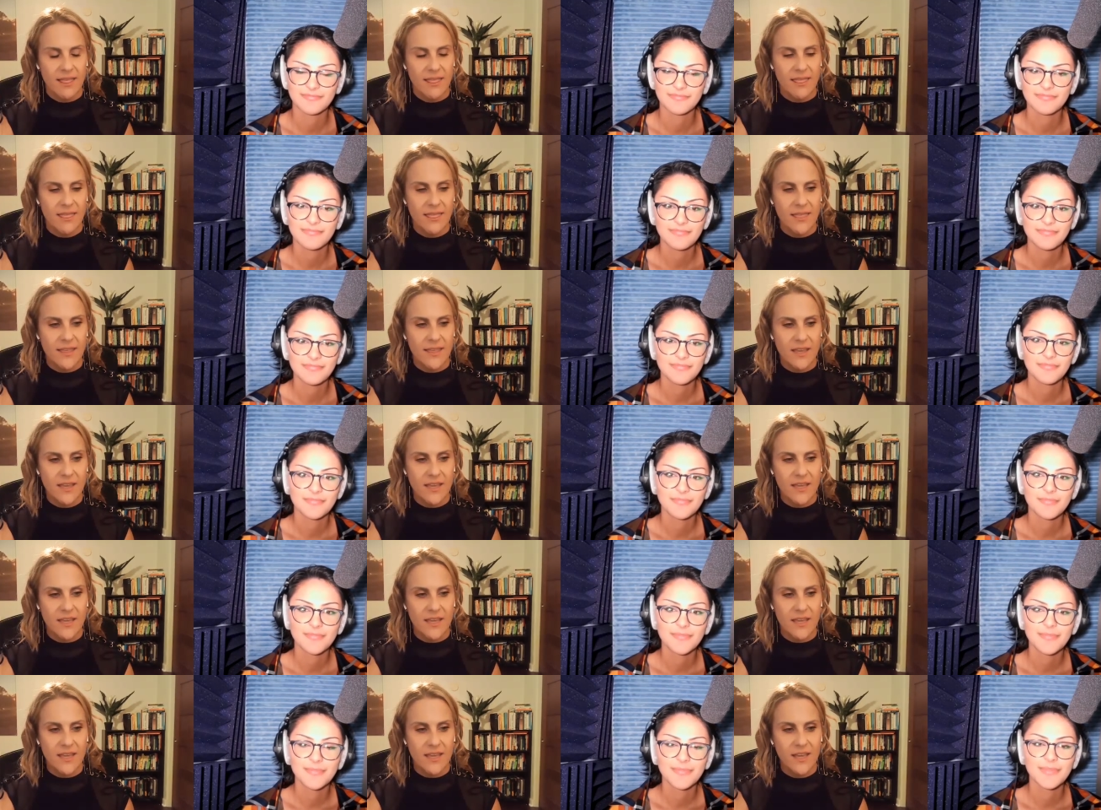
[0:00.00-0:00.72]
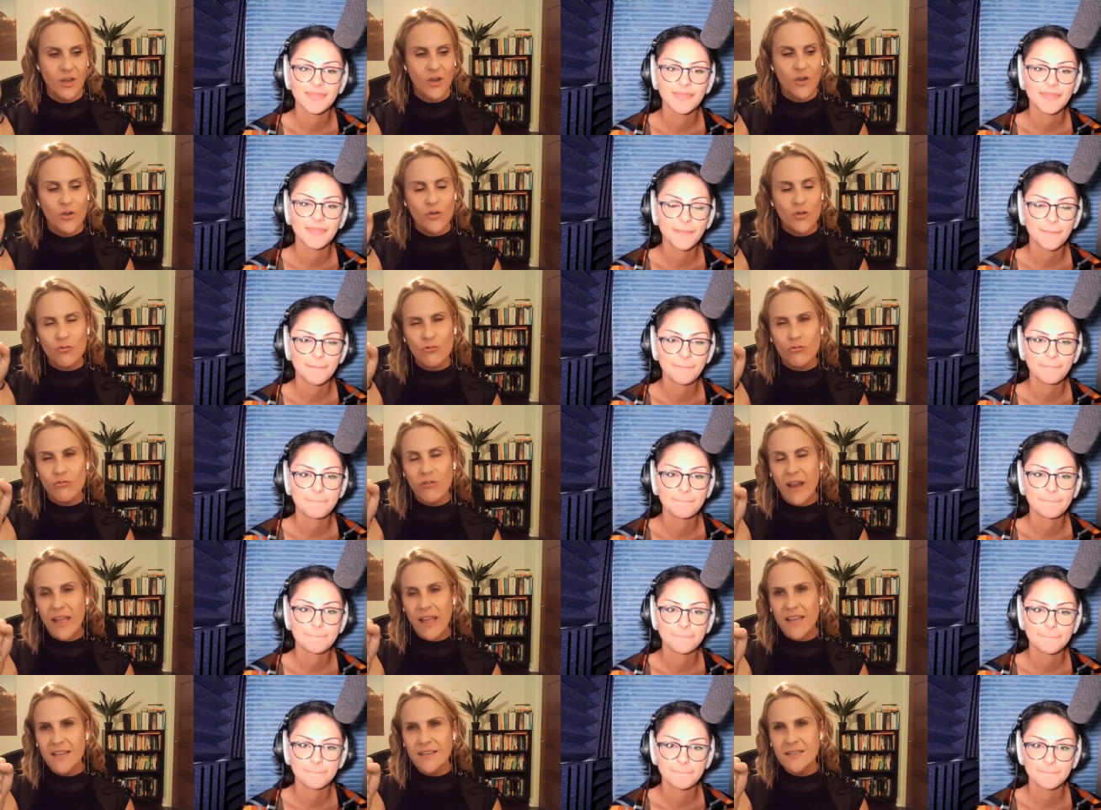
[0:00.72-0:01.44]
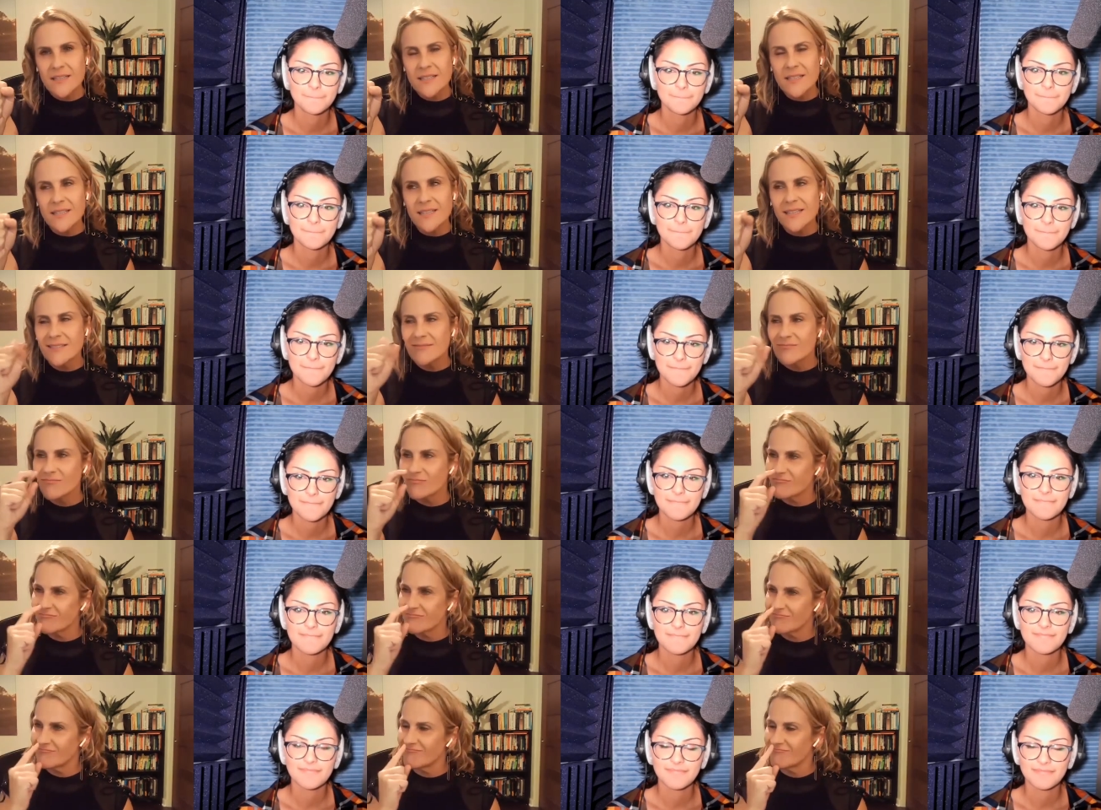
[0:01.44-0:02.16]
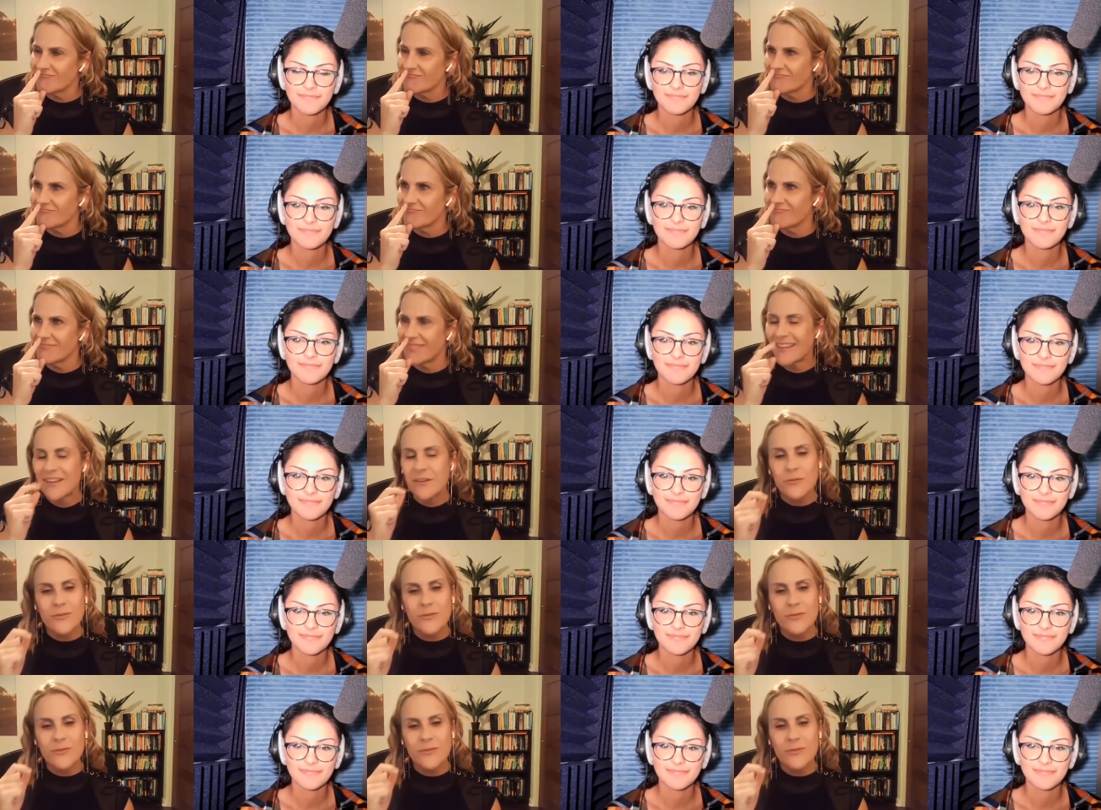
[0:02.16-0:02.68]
Speaker 1: the red mm,